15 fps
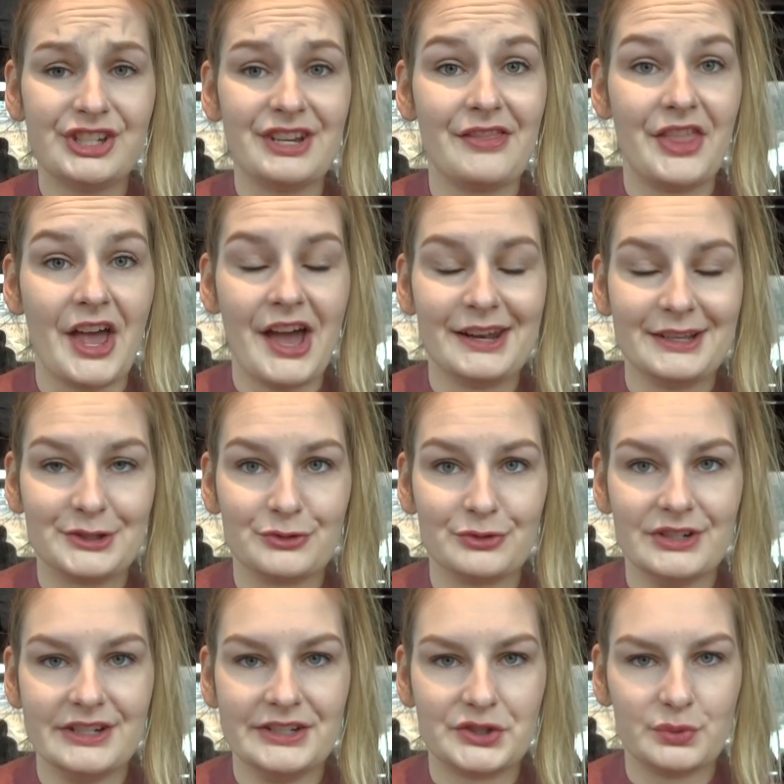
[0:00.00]
shit, that is
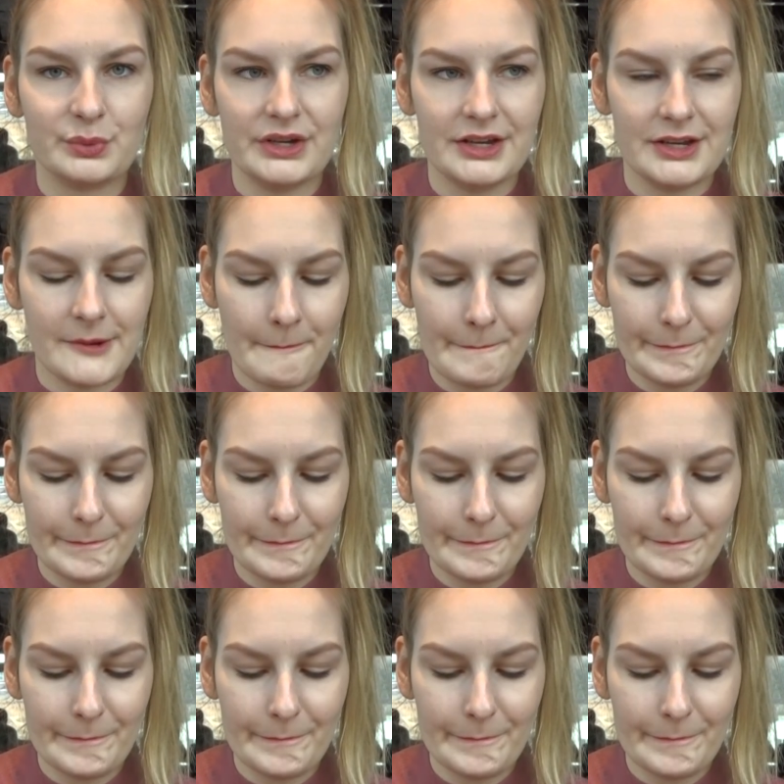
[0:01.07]
really sweet.